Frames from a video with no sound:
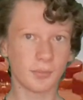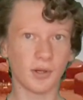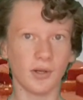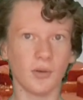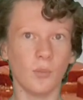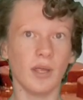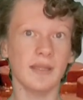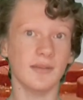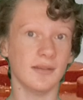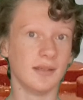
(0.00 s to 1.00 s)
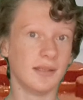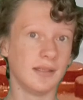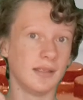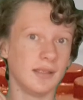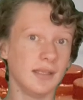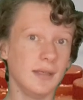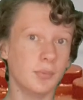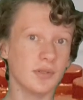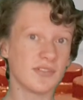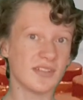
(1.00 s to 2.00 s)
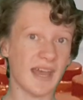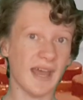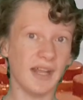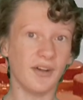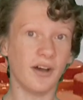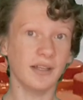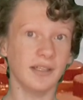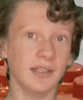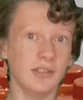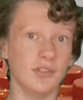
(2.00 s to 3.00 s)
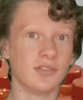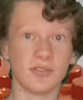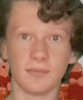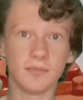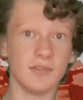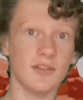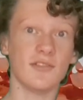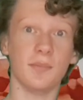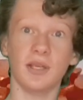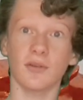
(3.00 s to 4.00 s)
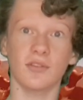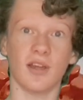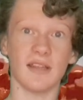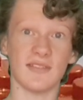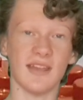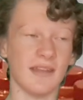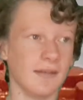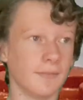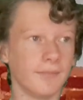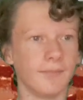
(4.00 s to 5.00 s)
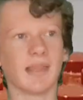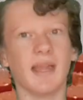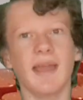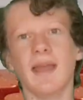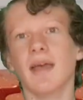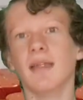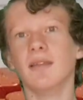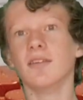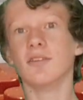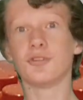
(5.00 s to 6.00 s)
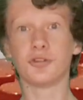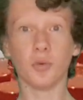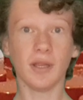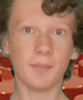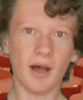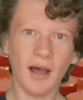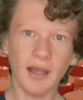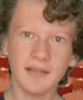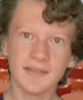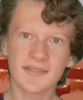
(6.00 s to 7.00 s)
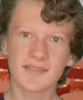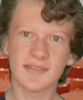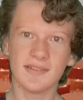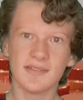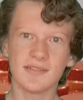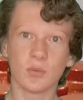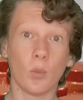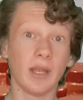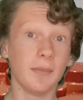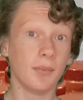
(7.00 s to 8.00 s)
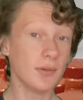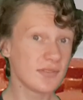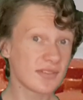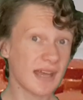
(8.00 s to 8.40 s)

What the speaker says: part, when he puts the hat on, it just disappears on his head. And the story behind this is when he puts the